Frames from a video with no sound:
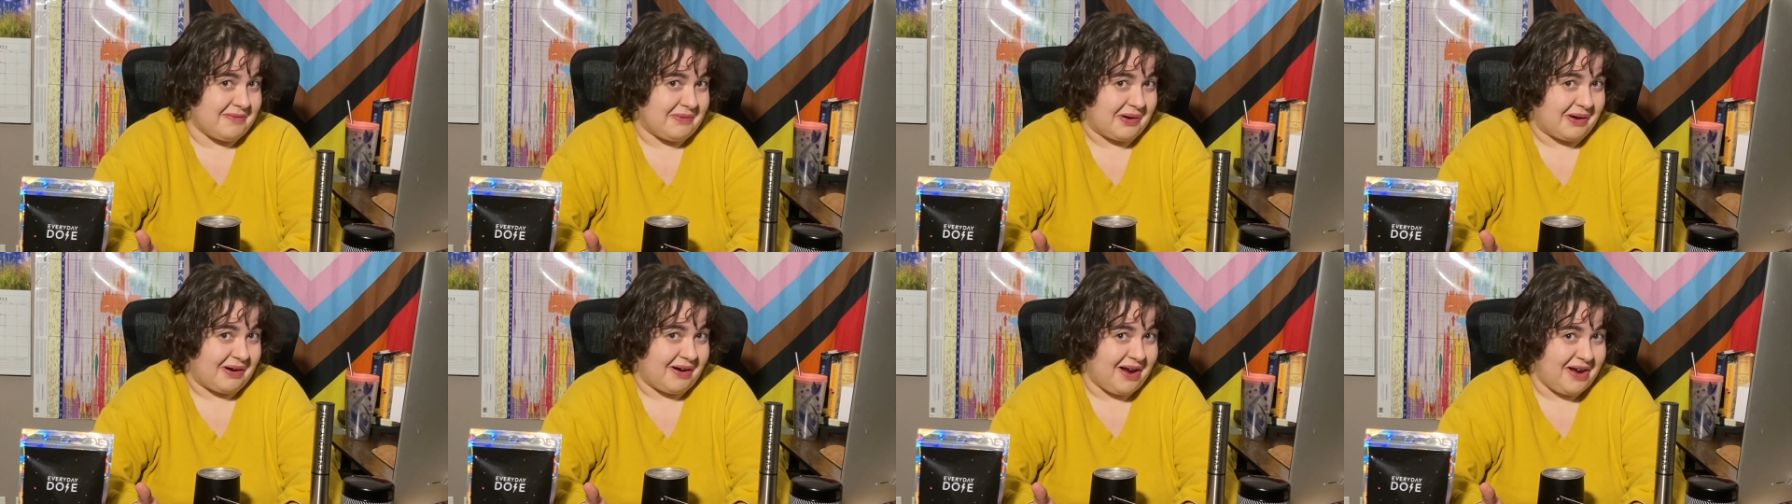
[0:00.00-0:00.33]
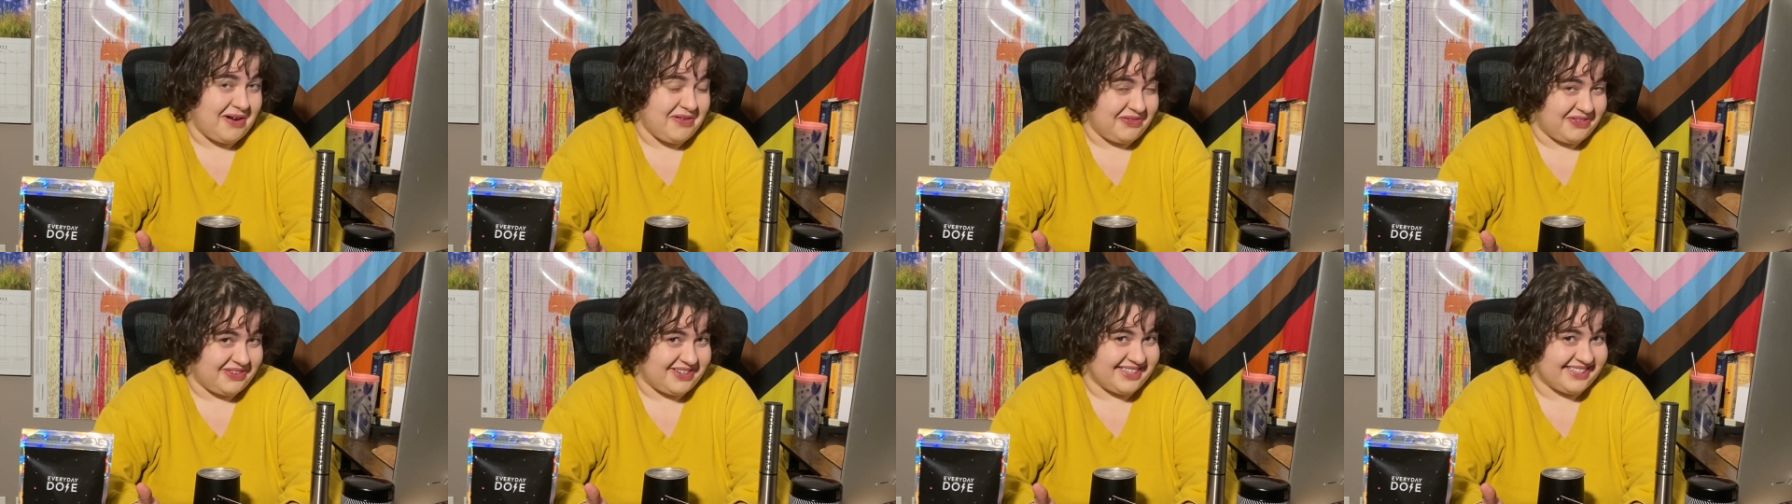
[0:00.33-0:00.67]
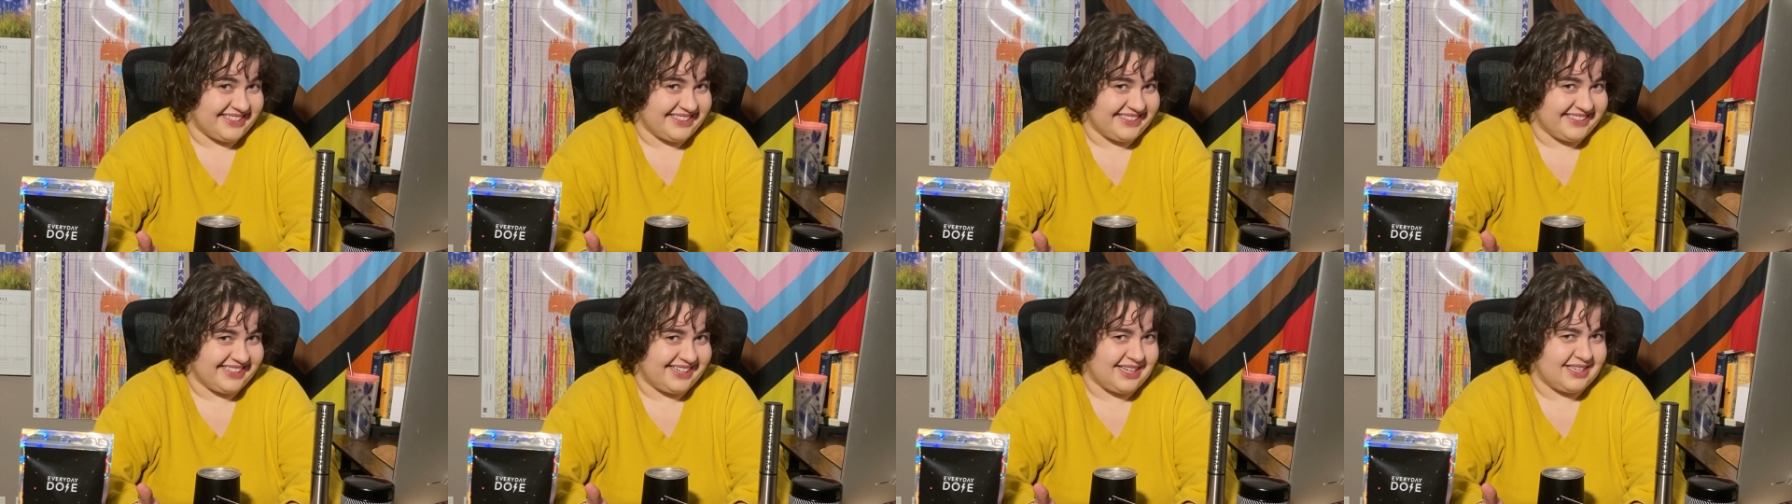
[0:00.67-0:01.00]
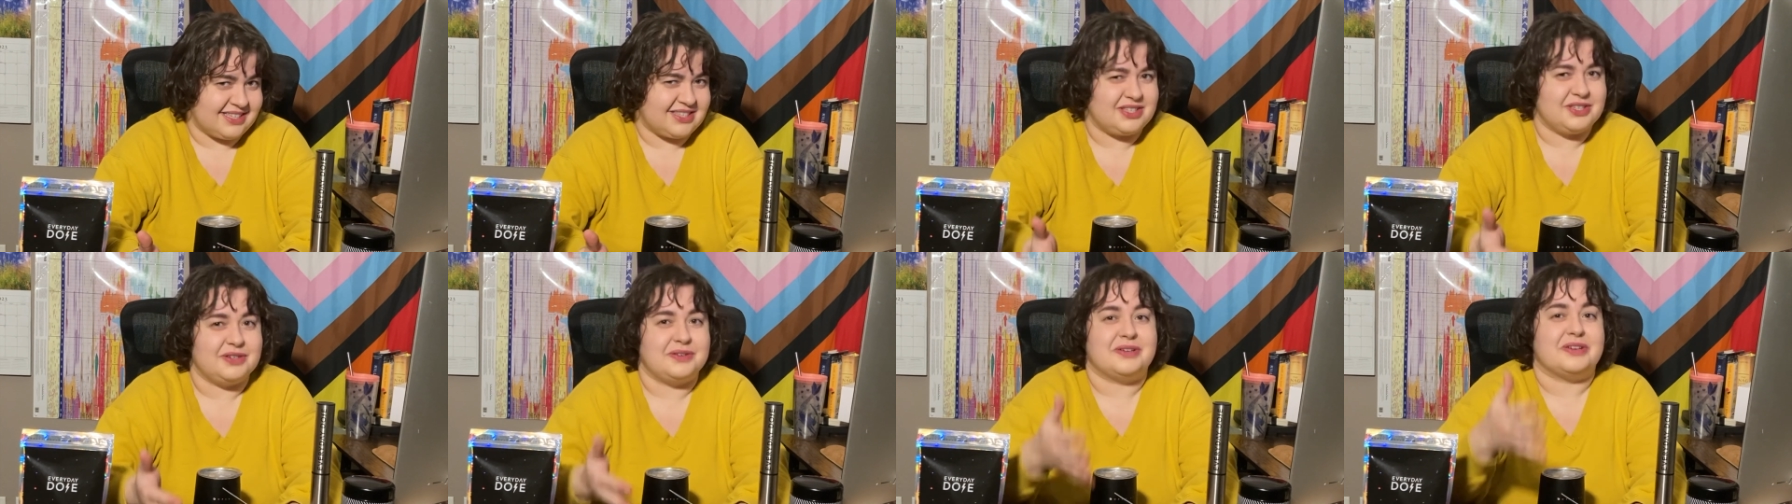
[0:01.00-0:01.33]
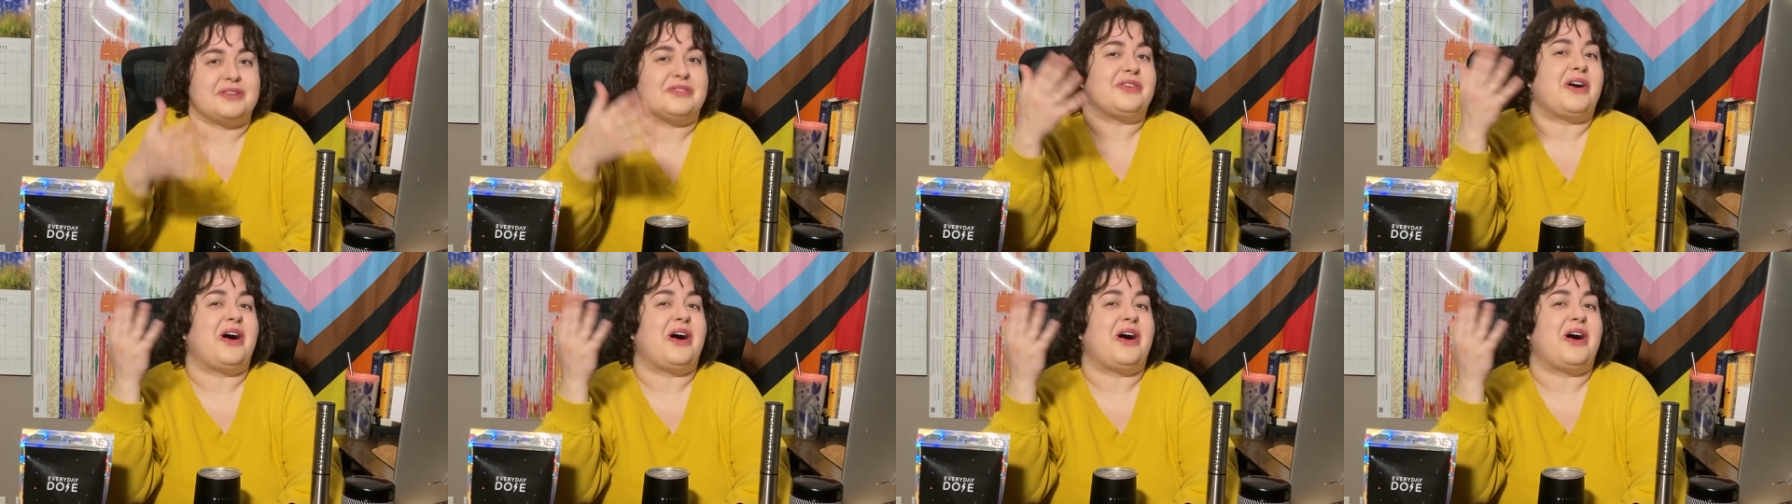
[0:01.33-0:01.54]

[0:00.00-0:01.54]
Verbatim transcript: more often because you would have